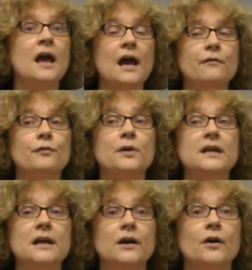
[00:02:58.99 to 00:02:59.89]
every
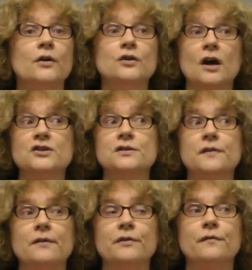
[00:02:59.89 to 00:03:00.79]
year, not just
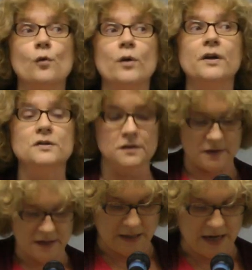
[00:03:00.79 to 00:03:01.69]
every 4 years
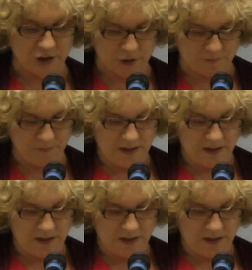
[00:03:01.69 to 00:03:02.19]
election.